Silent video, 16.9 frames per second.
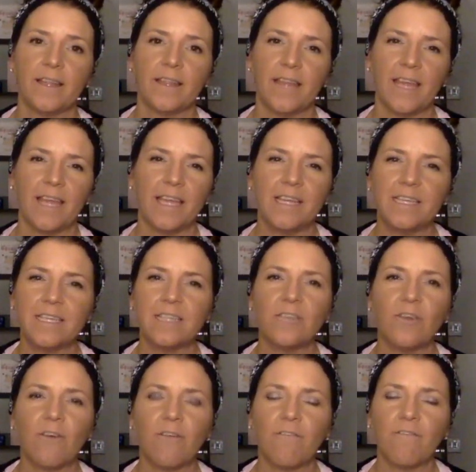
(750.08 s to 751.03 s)
that he
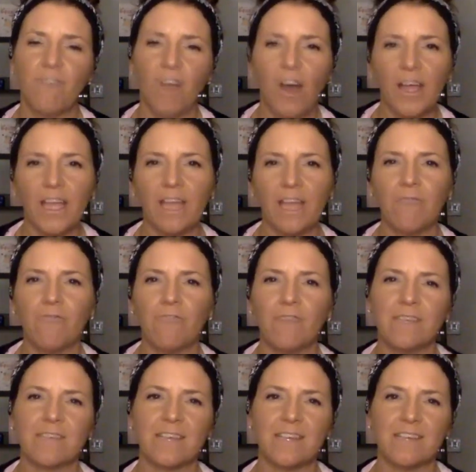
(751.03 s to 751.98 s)
did not fight and
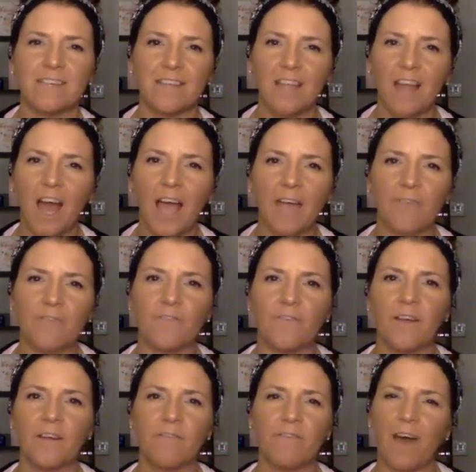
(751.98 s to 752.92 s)
risk his life
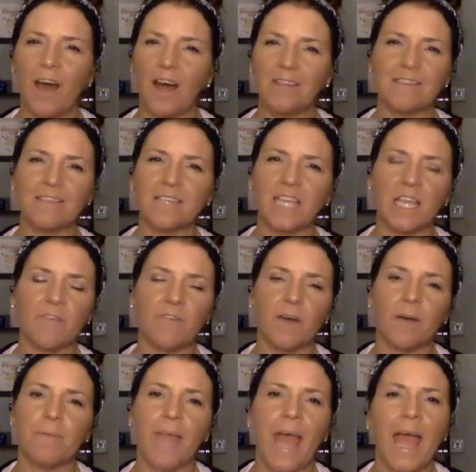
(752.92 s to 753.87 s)
for us to give
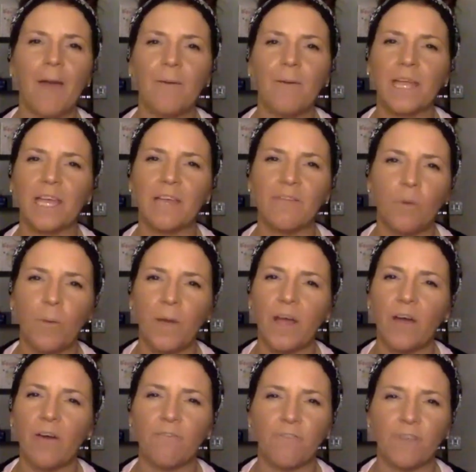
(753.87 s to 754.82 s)
up now and give
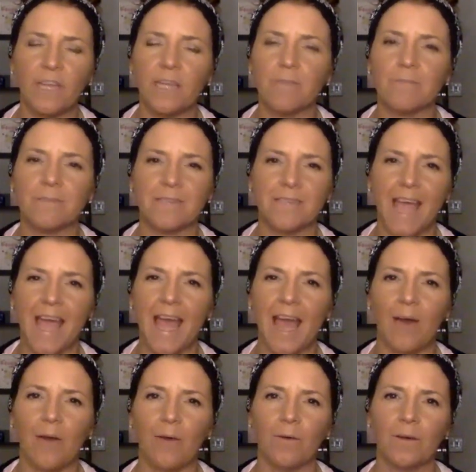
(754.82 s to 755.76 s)
away our freedoms
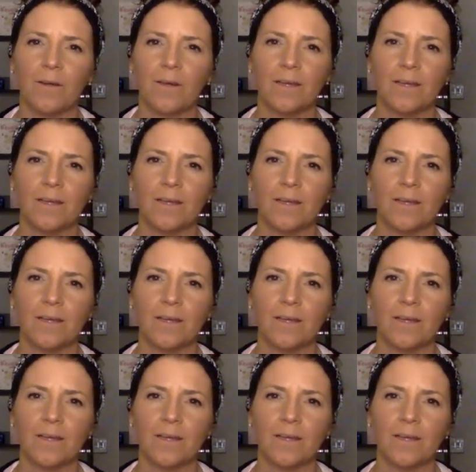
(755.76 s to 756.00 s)
now.